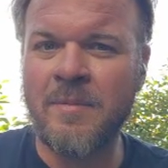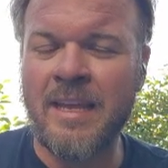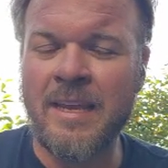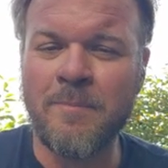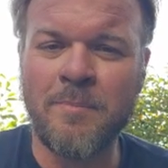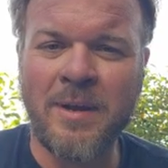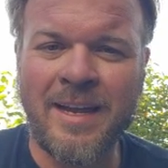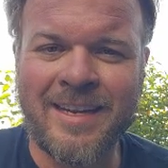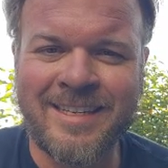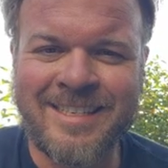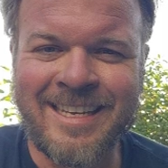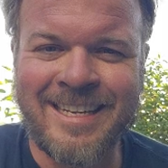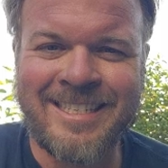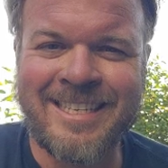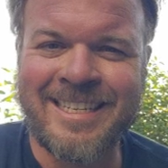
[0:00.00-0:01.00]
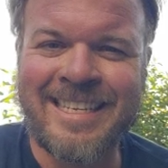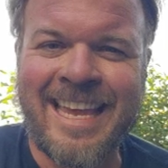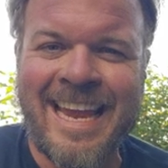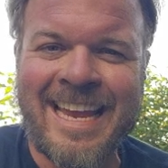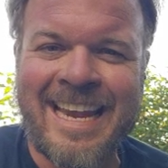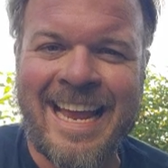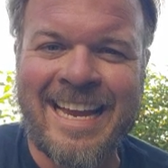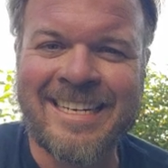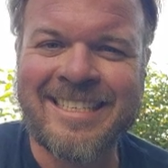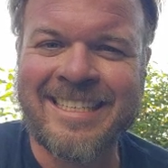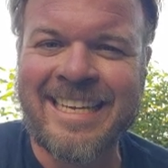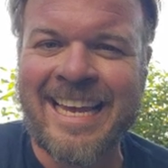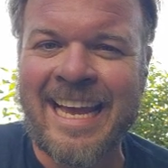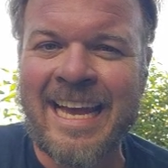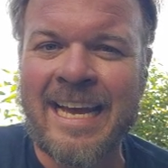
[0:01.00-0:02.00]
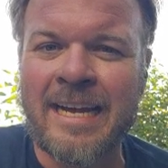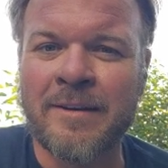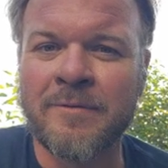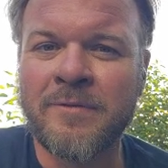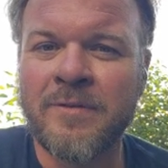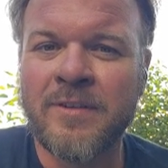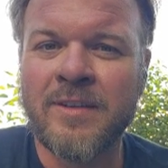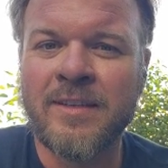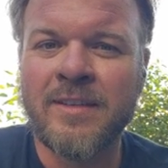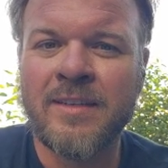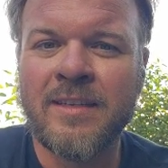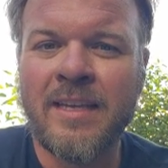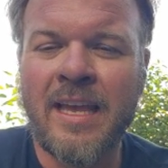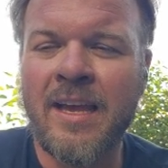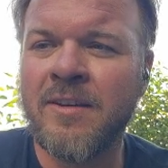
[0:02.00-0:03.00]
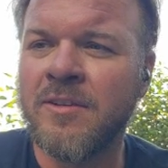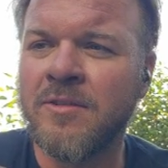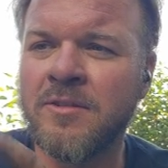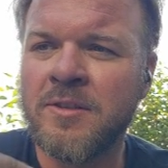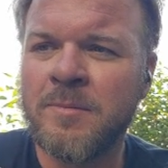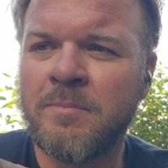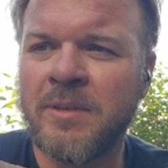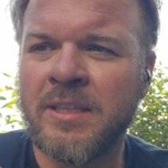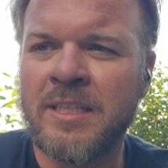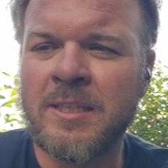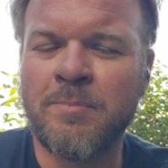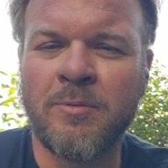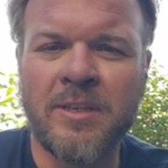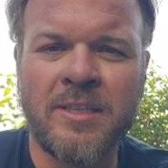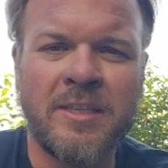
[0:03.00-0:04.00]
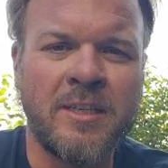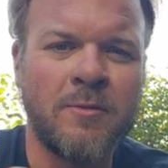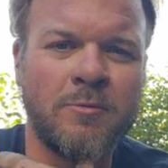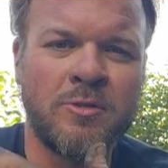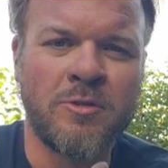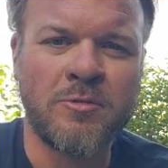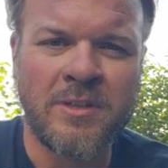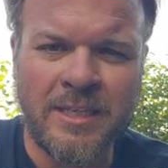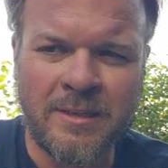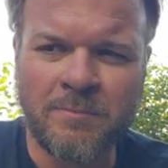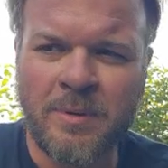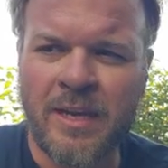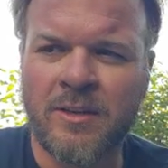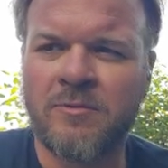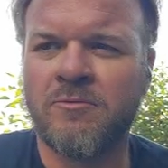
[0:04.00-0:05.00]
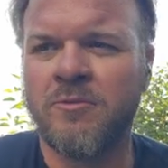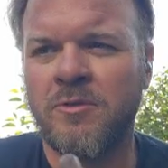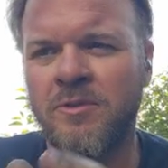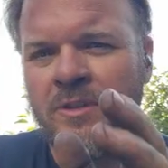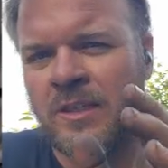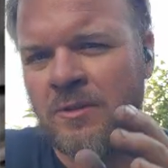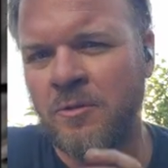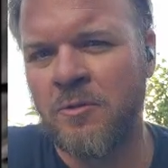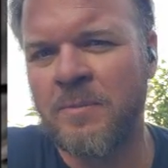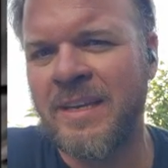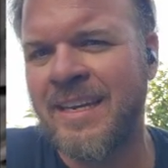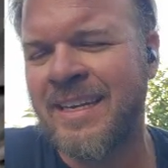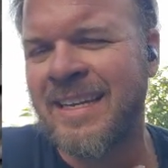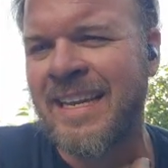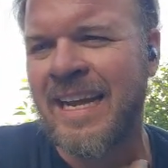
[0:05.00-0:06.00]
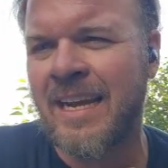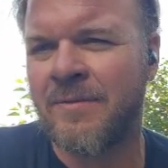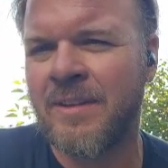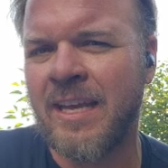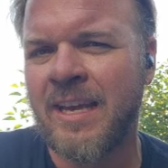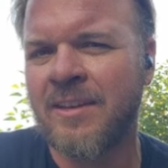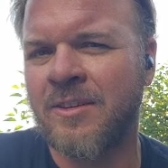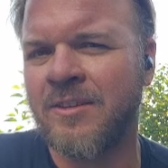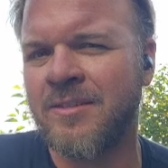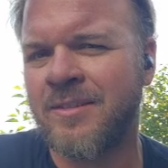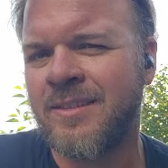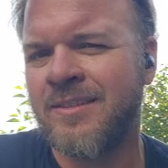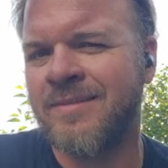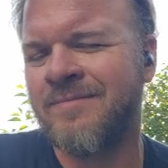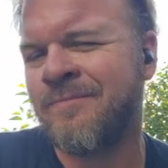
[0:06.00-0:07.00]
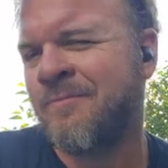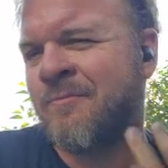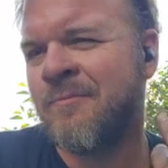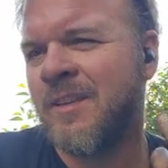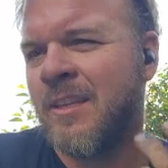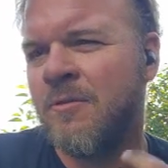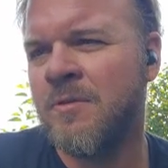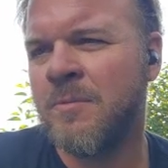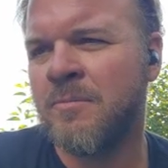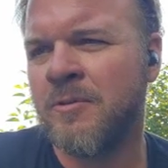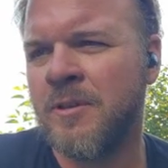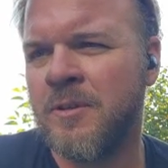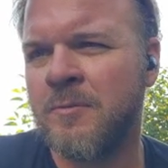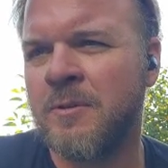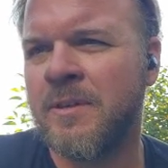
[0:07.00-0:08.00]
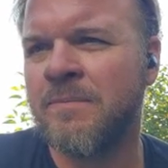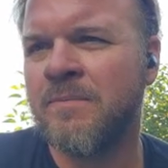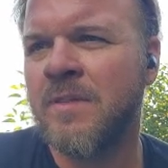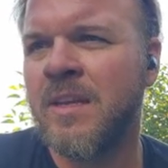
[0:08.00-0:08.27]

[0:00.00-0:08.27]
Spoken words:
Impact says you can't actually have headers, but this place here was using Impact rules. They told me I could have the headers. It was pretty sweet.